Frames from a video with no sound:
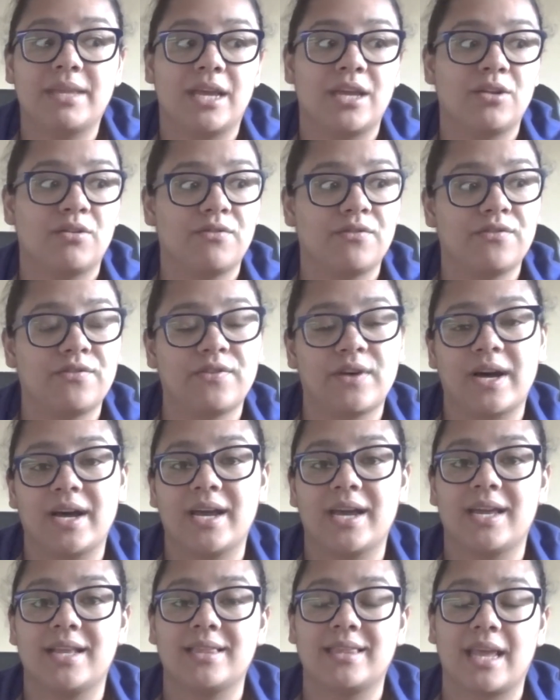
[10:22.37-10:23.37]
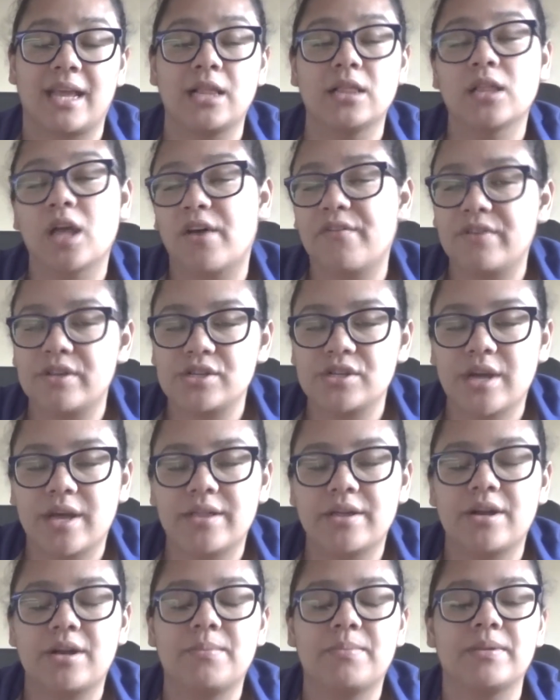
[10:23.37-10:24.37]
They love each
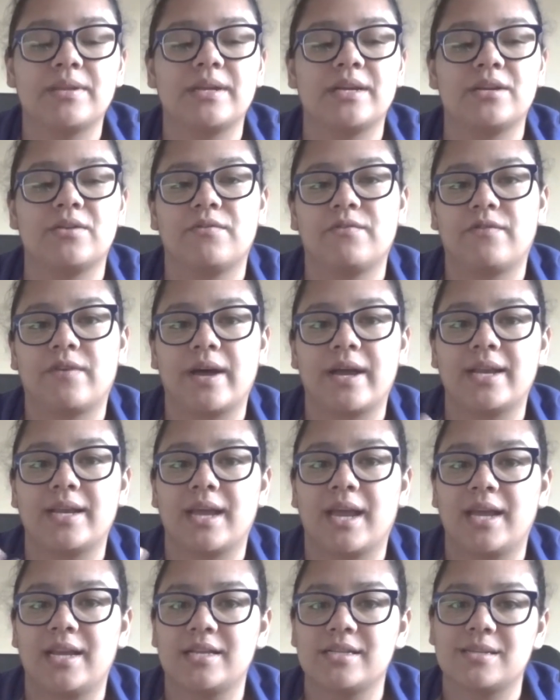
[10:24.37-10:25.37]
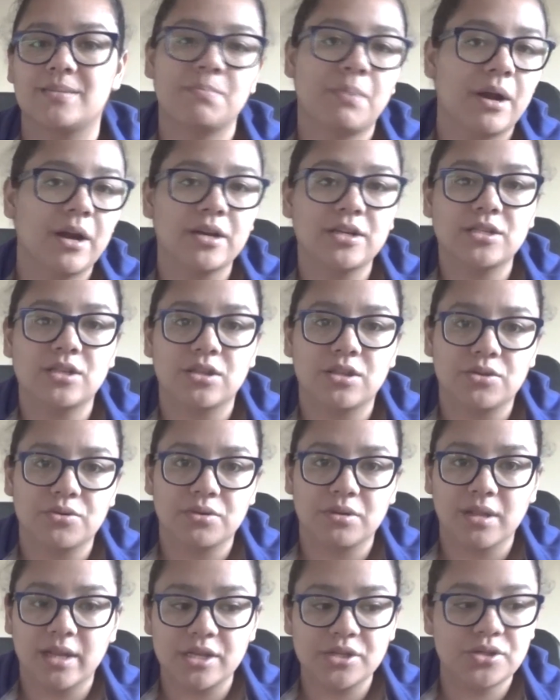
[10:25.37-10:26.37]
other, but they don't find any sparks on their
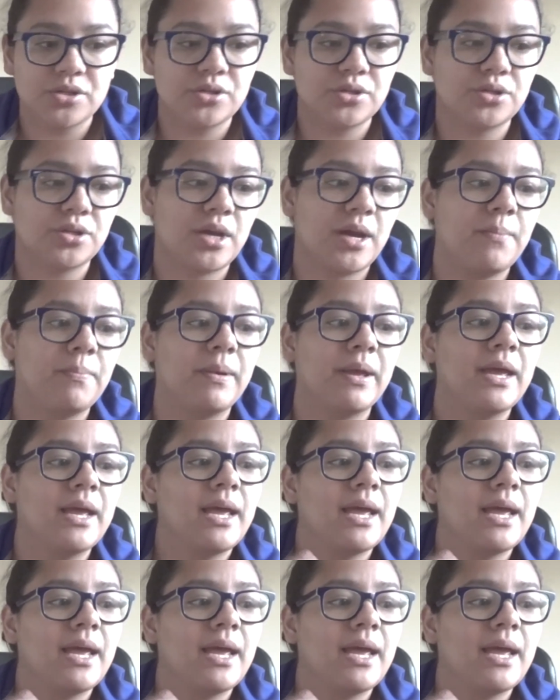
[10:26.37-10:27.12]
relationship.